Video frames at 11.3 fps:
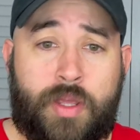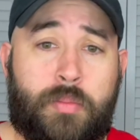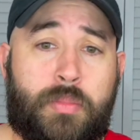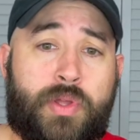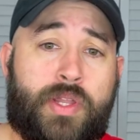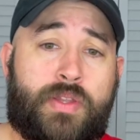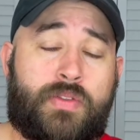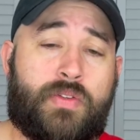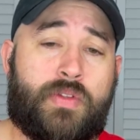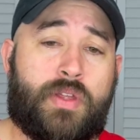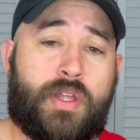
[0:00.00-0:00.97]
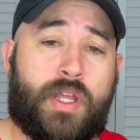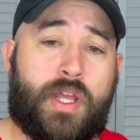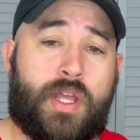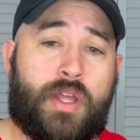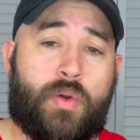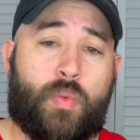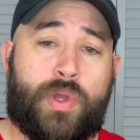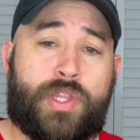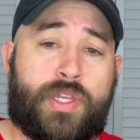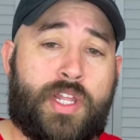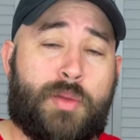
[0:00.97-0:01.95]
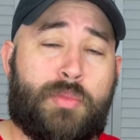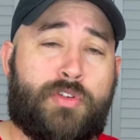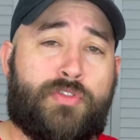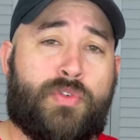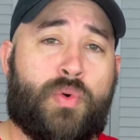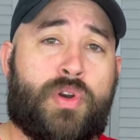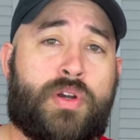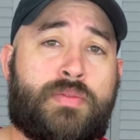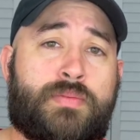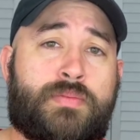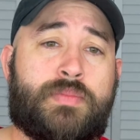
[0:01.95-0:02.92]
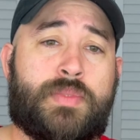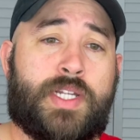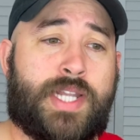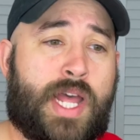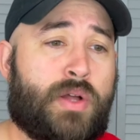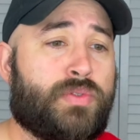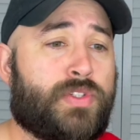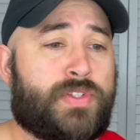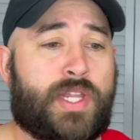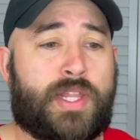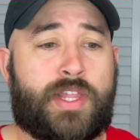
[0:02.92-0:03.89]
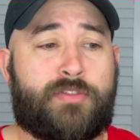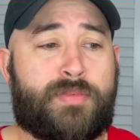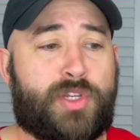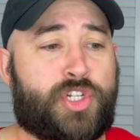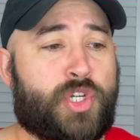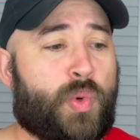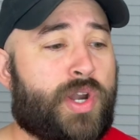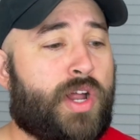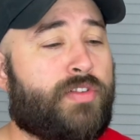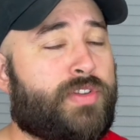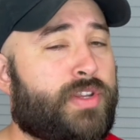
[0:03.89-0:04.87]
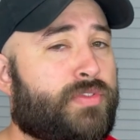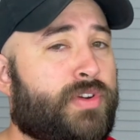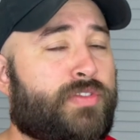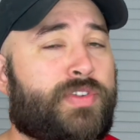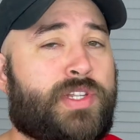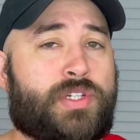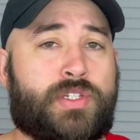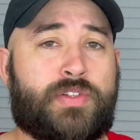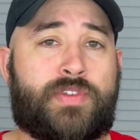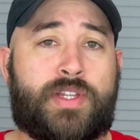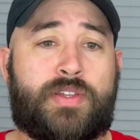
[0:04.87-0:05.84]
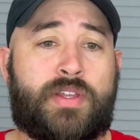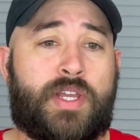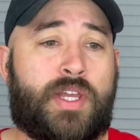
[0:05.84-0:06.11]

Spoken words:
But with Diablo 4 announced and they've been showing off different features of it,